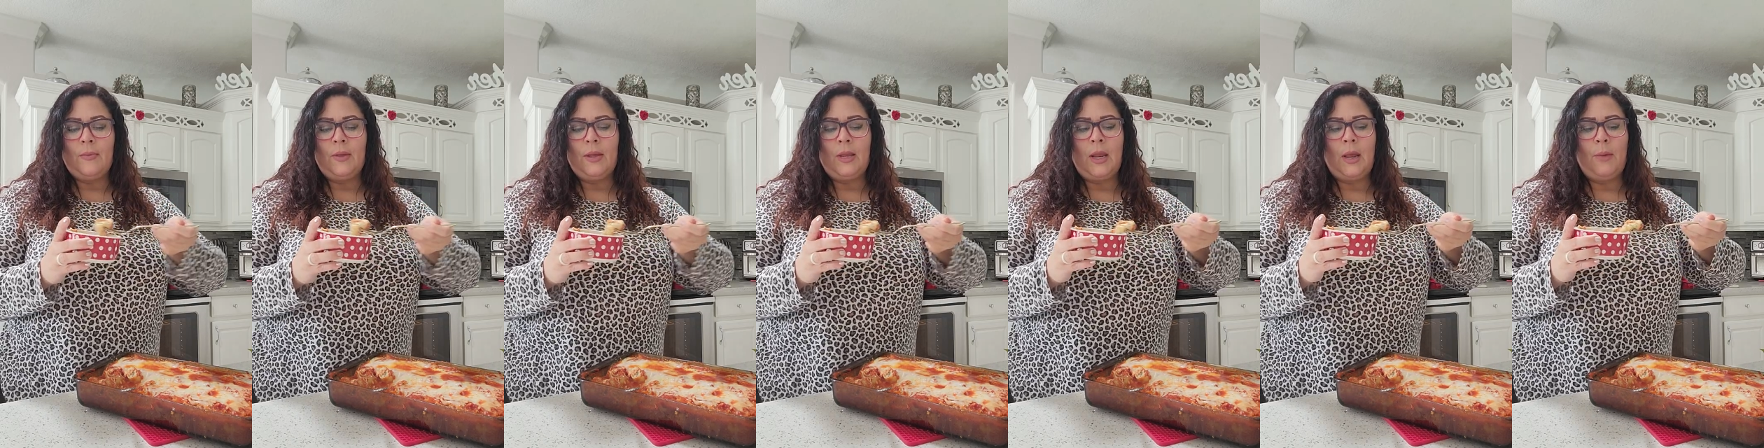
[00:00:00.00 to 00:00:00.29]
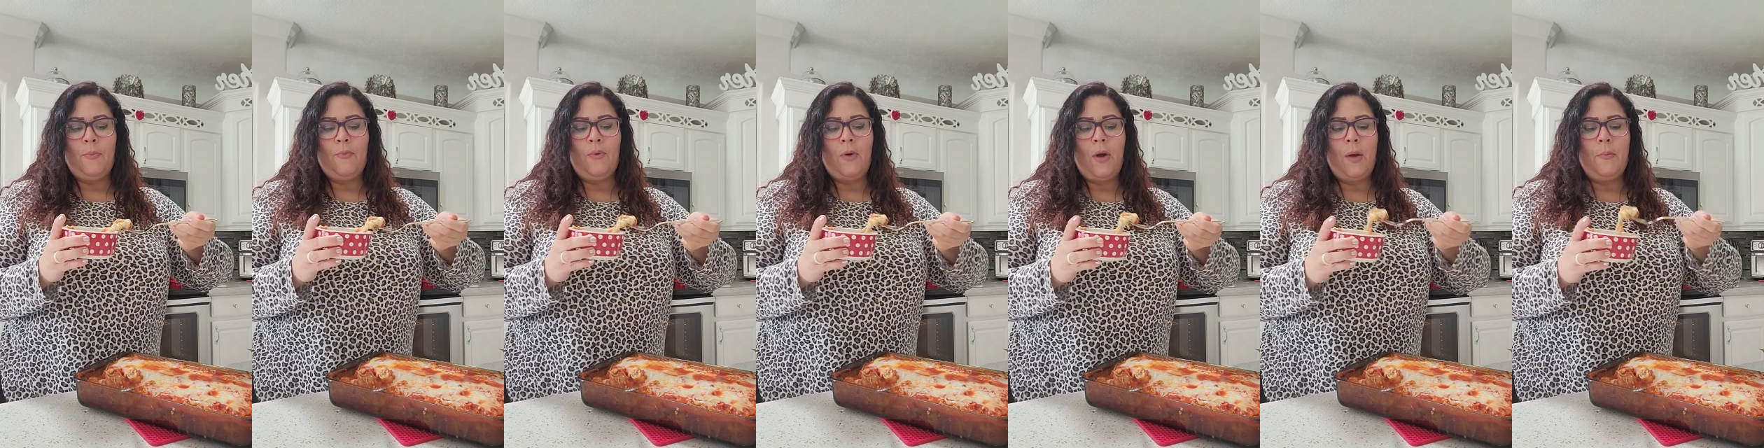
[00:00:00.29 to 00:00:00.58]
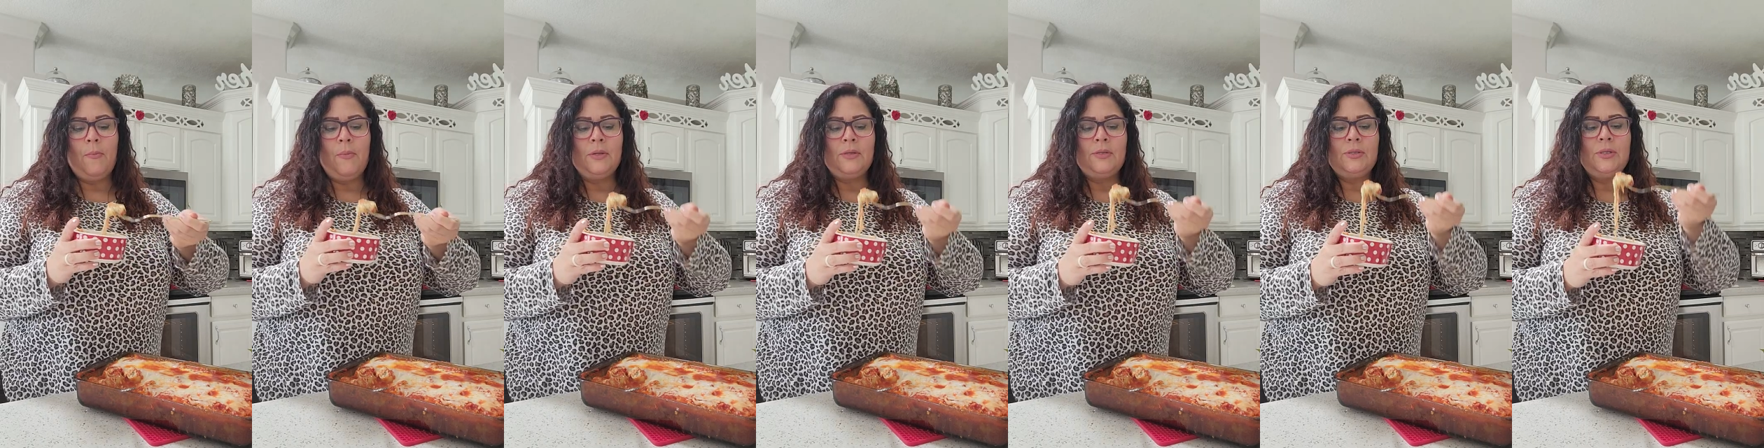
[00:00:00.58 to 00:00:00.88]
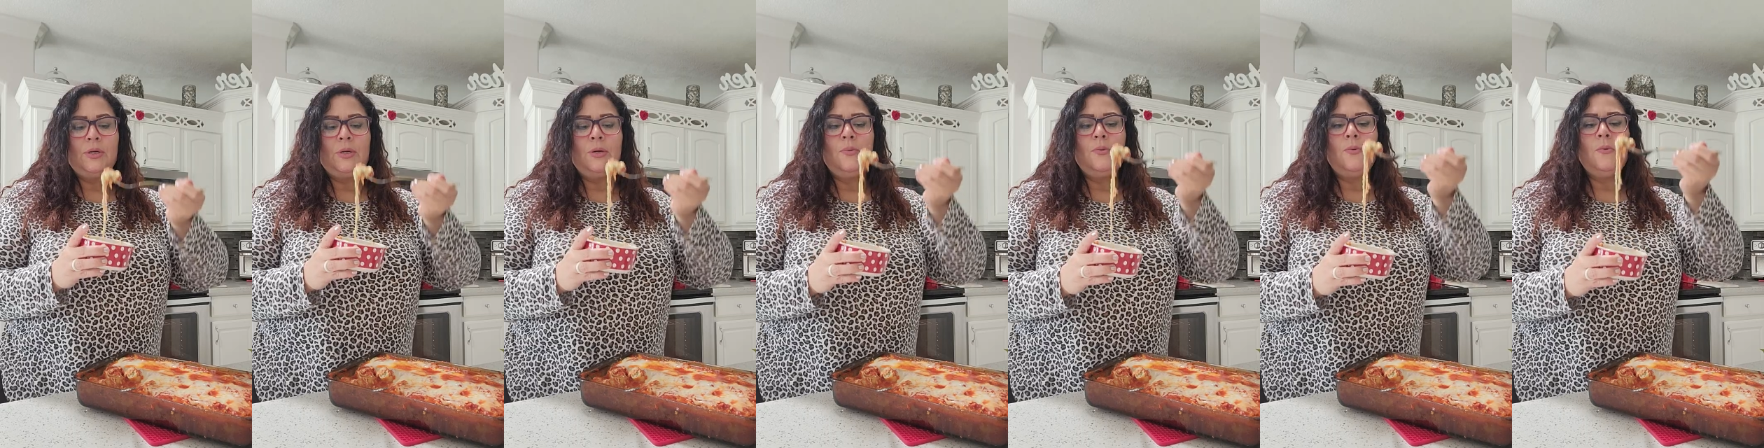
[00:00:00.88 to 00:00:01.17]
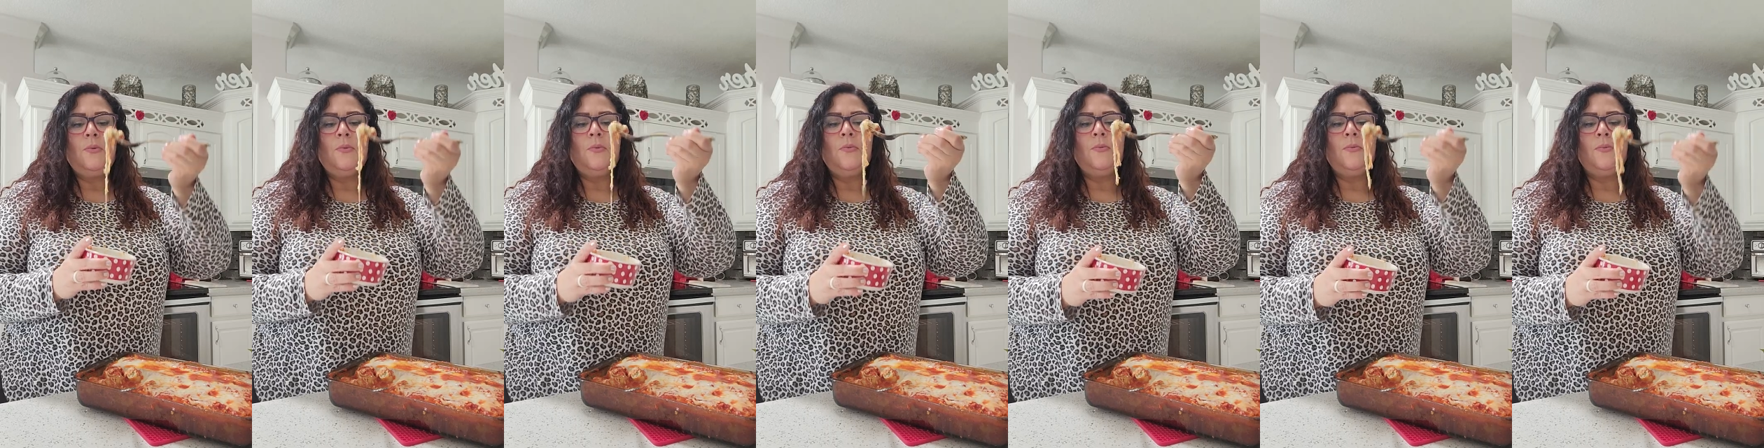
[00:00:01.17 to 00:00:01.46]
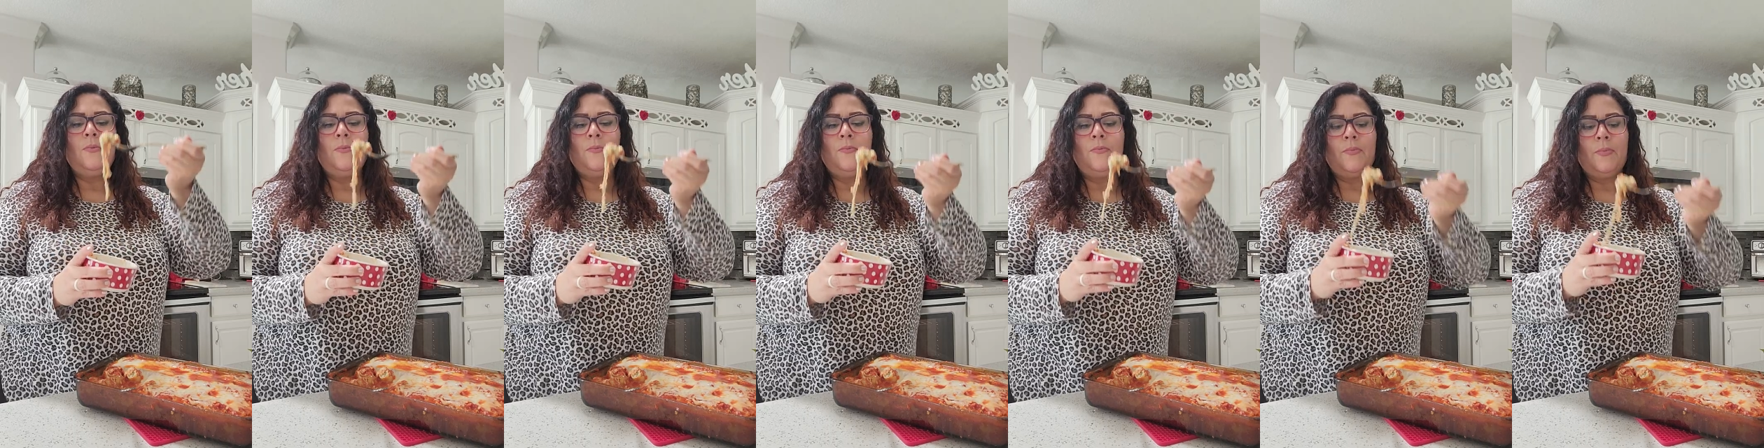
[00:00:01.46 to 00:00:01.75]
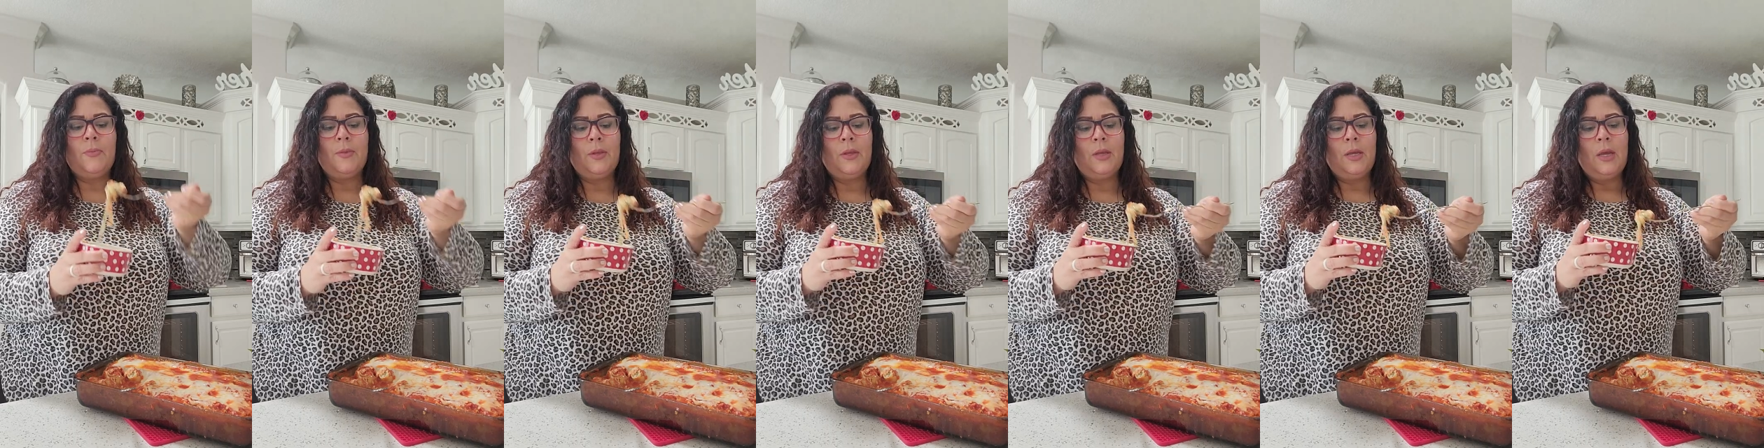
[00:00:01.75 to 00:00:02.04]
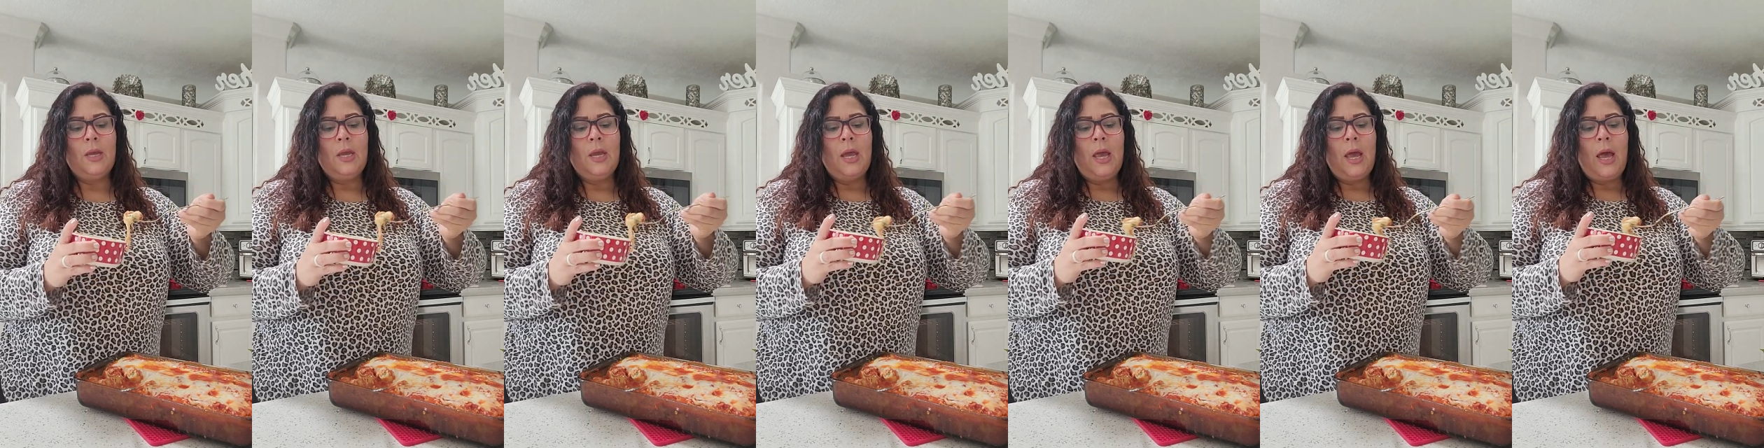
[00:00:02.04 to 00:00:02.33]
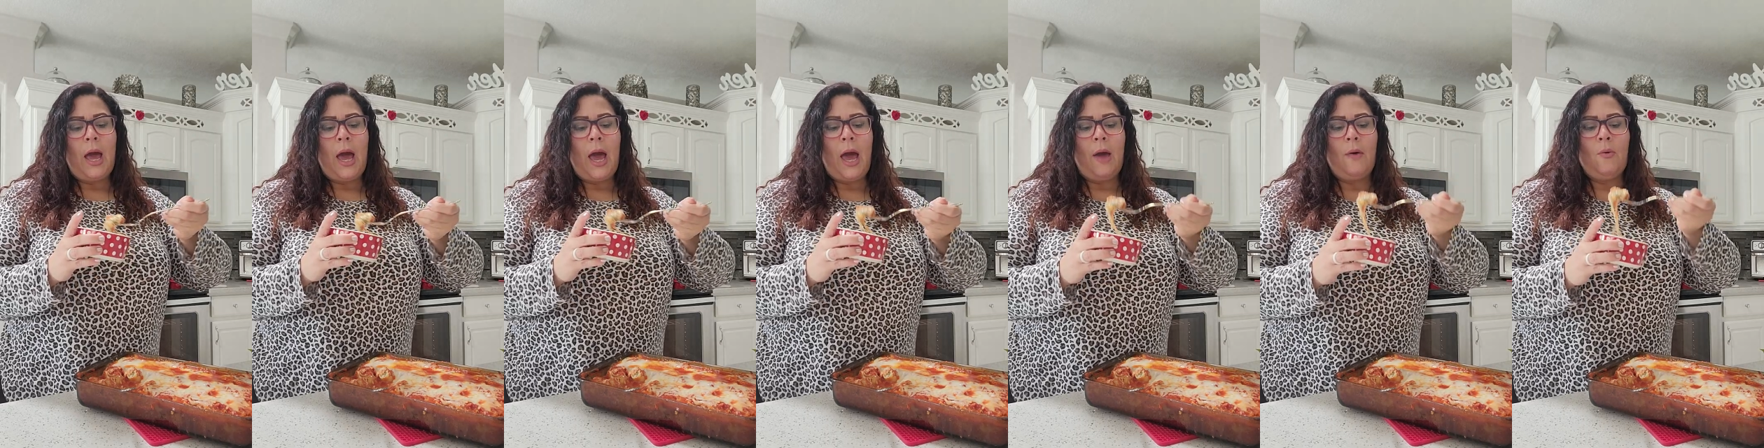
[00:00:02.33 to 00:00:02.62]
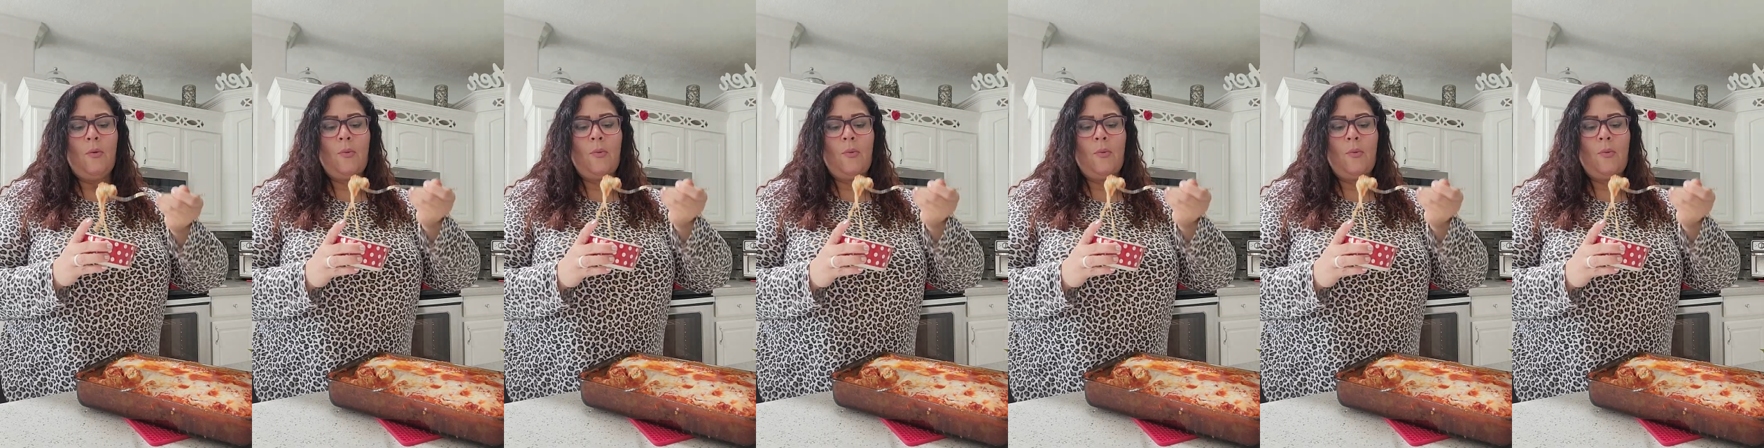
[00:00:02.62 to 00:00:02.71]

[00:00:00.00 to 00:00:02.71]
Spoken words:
And I promise you, I